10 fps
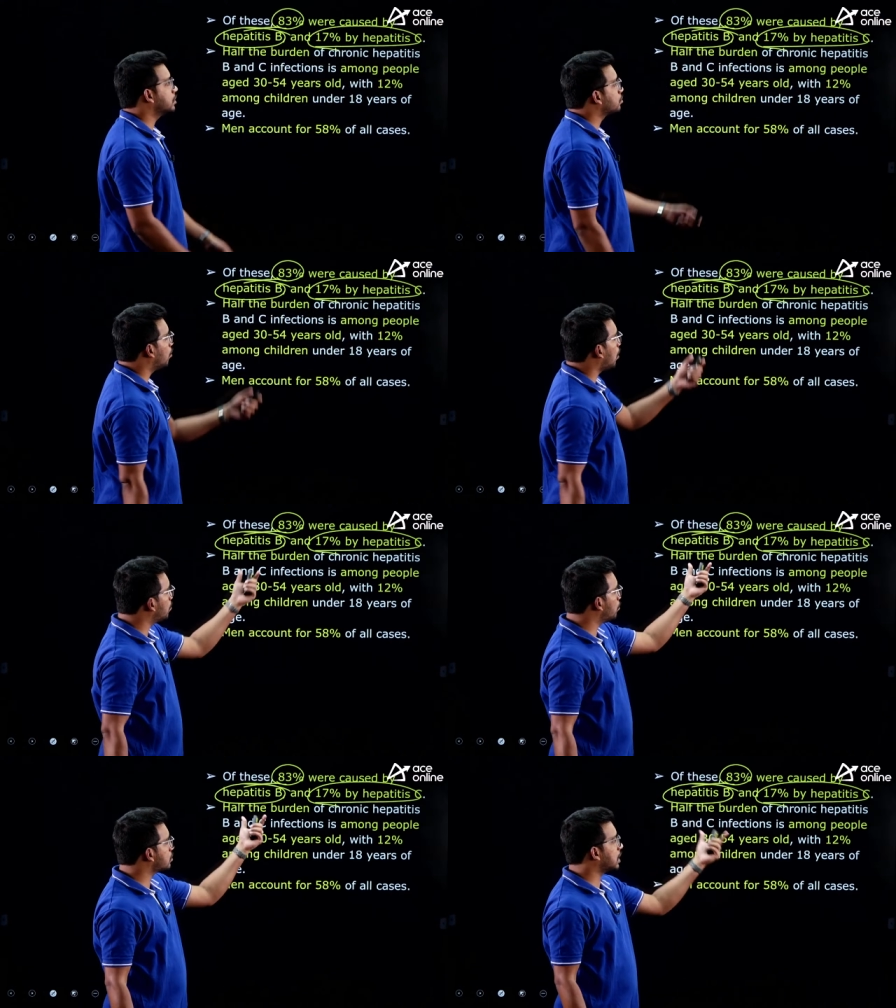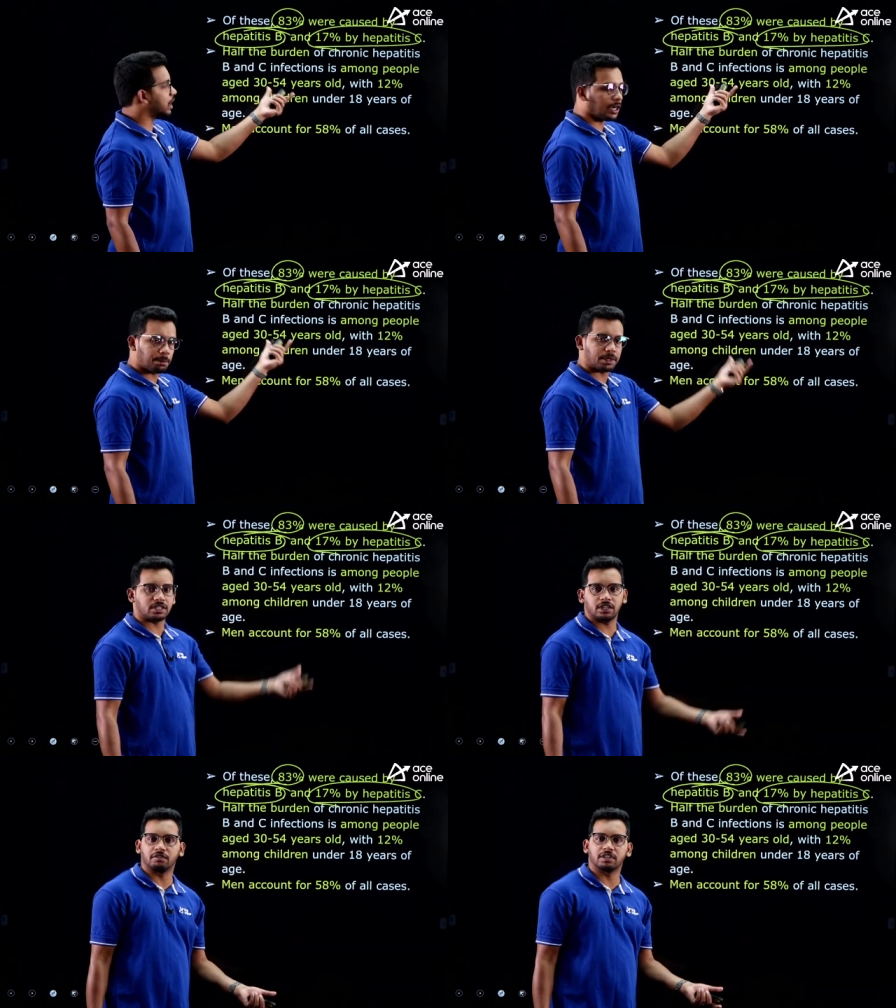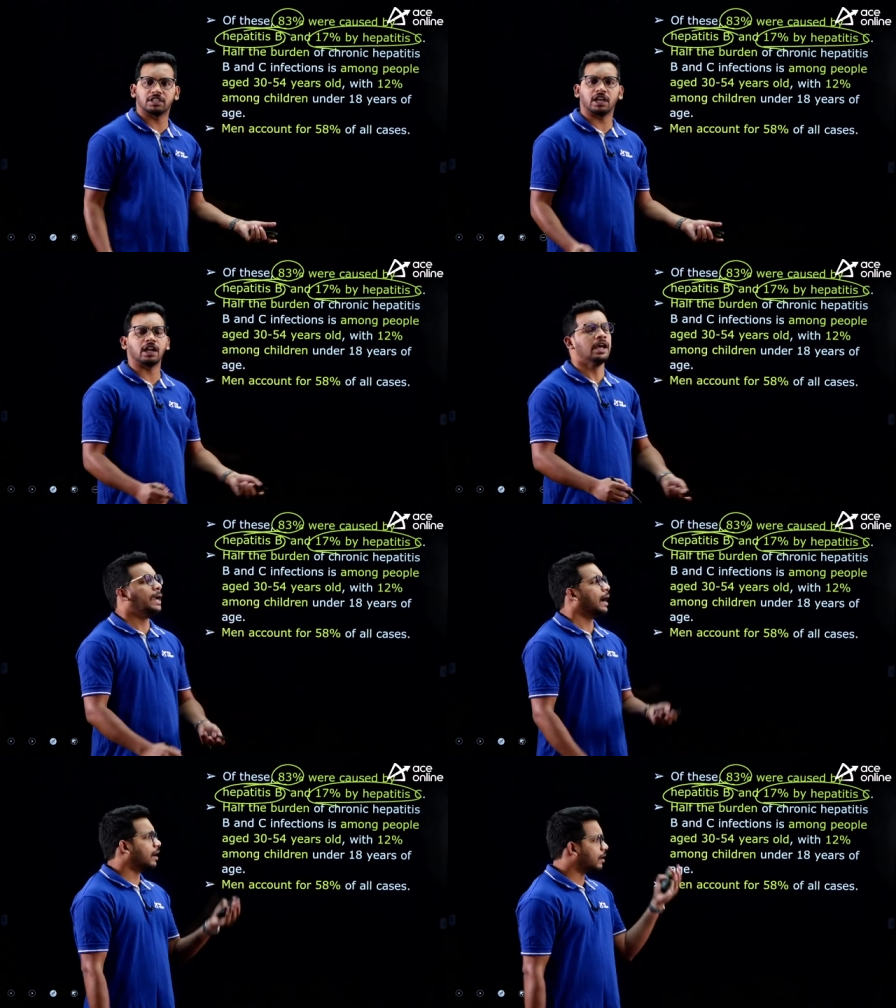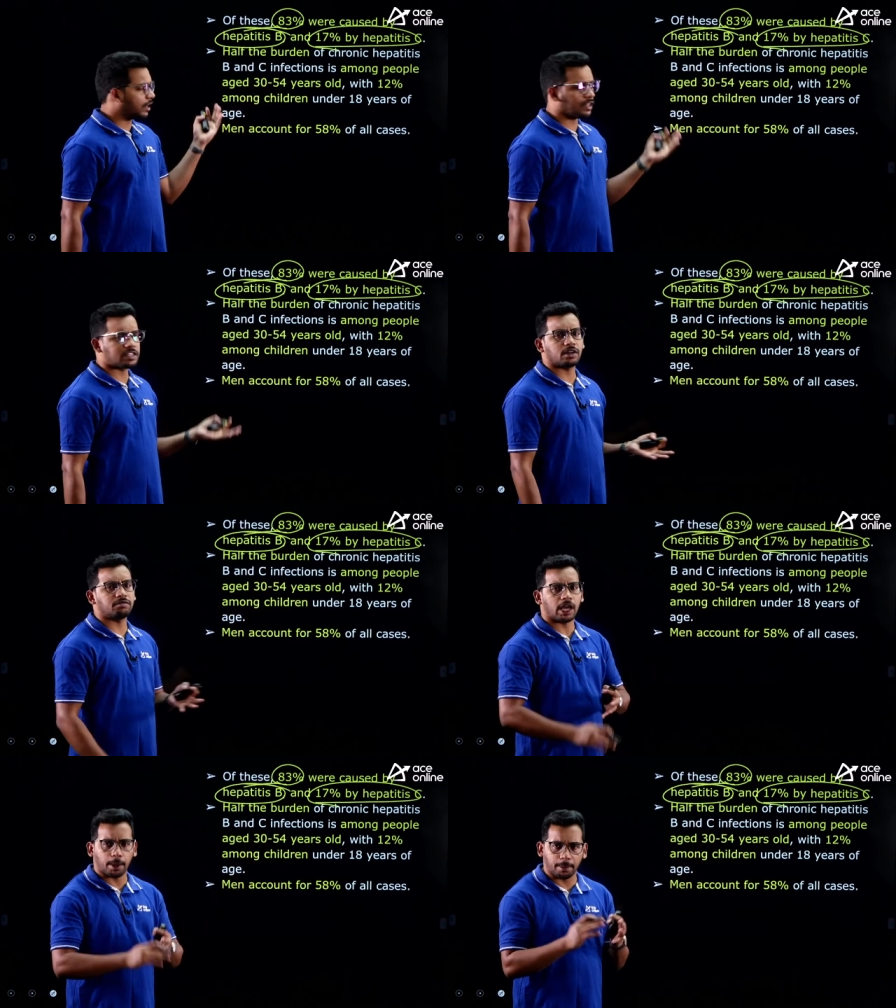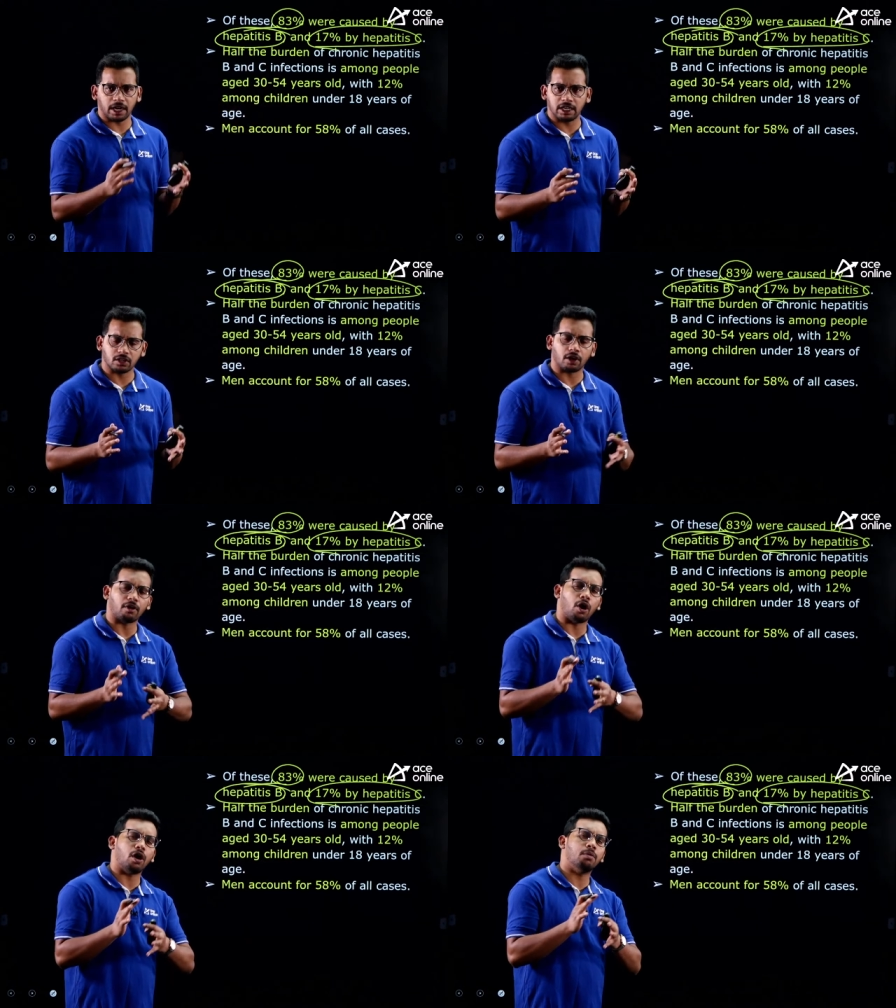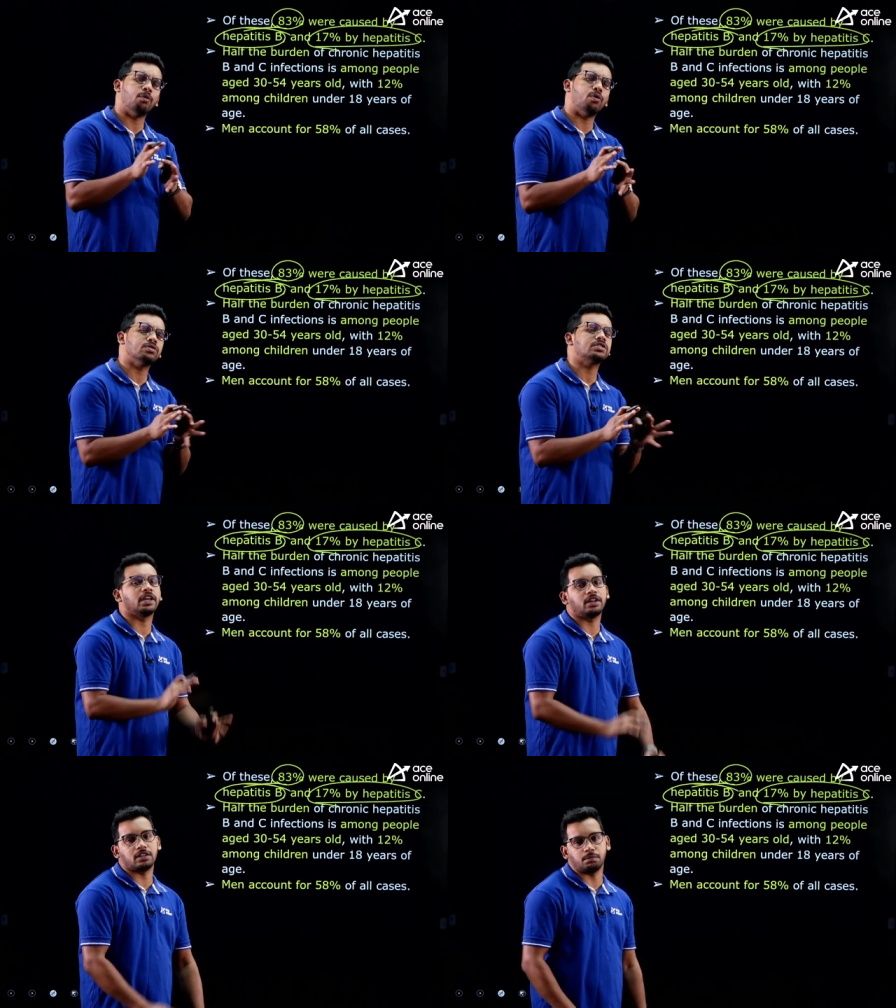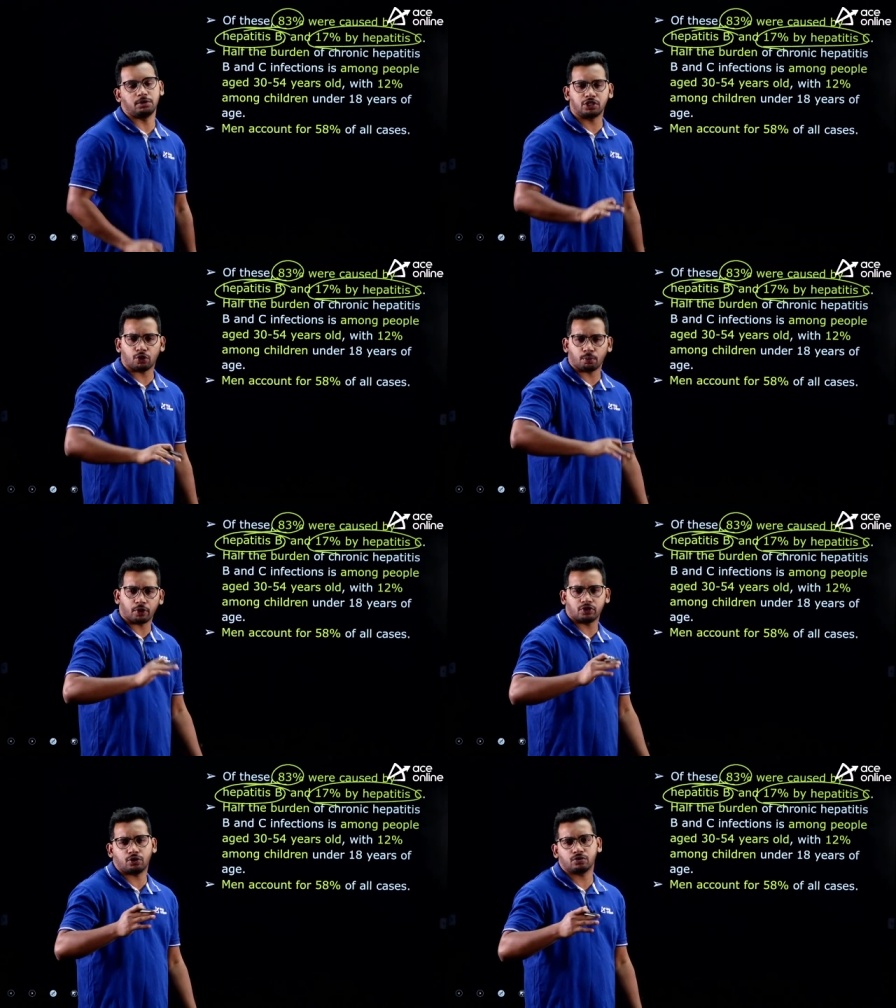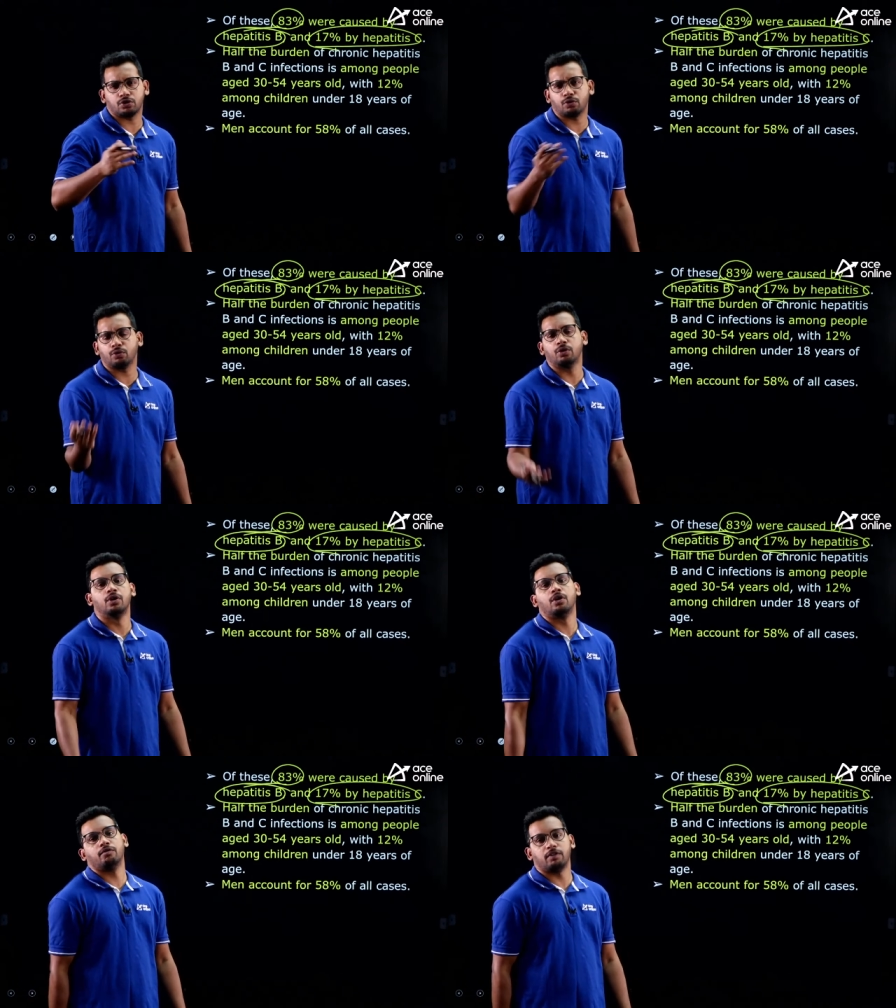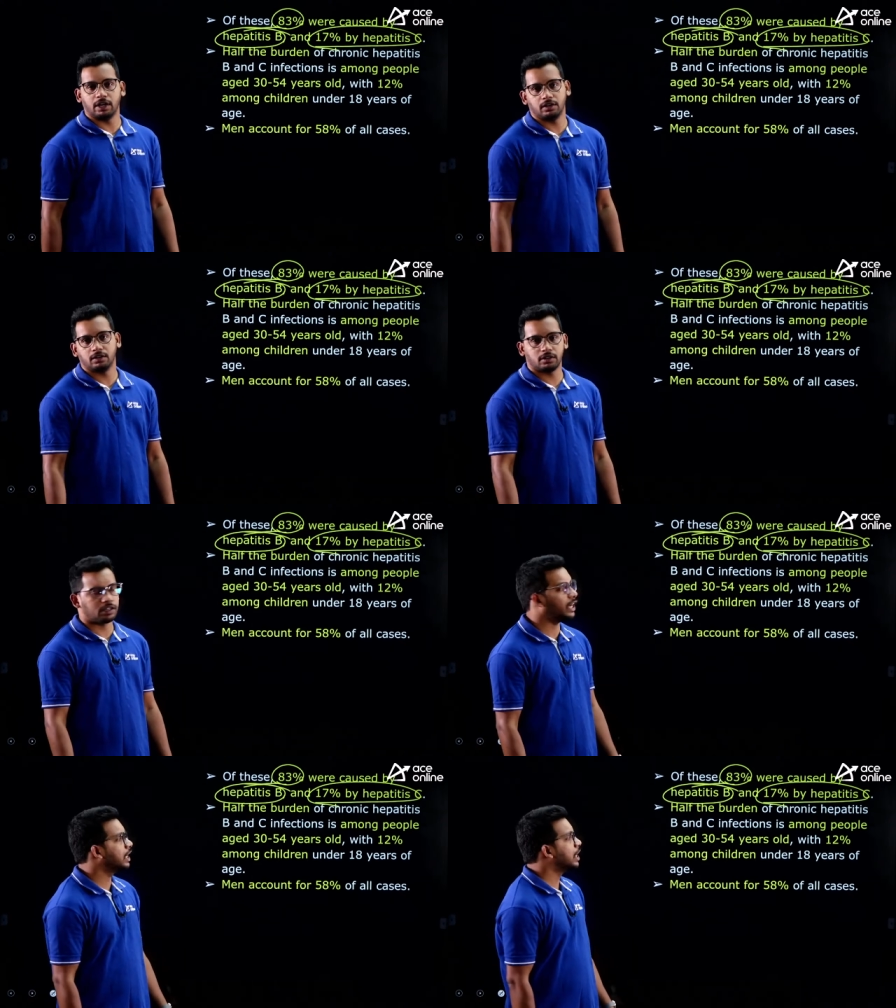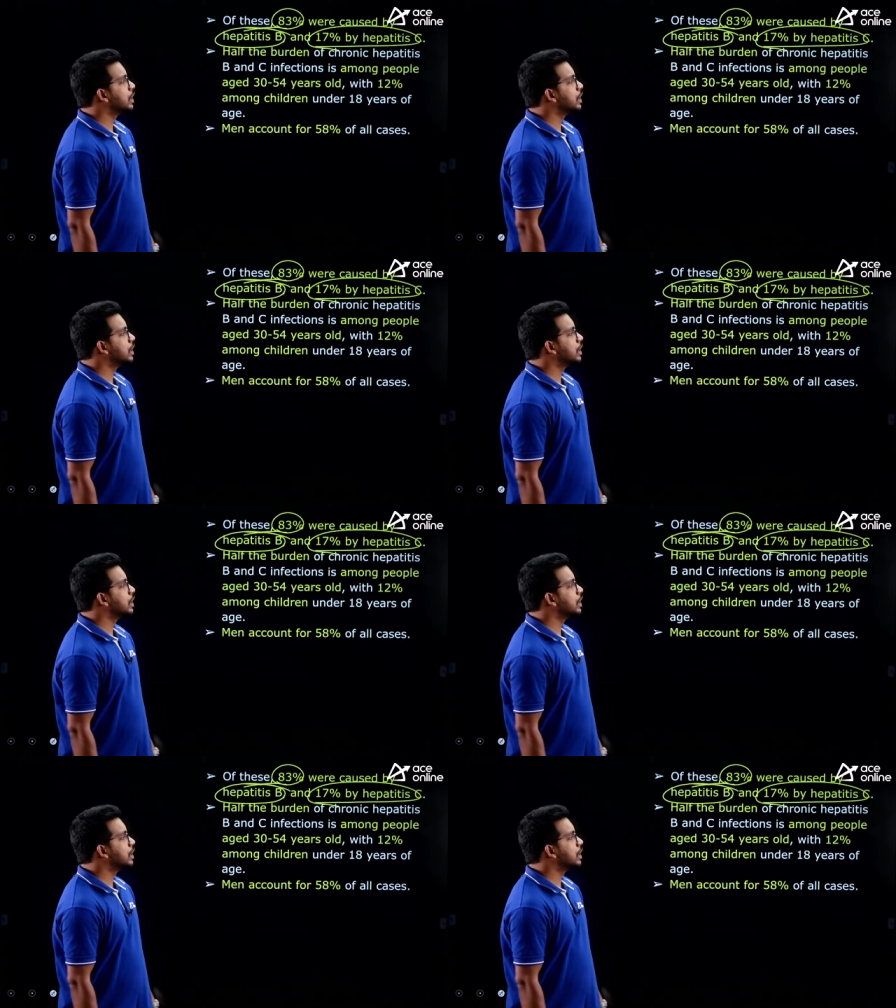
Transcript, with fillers: So, almost 100 percent it was there and rest of the hepatitis are almost negligible 0.001 right.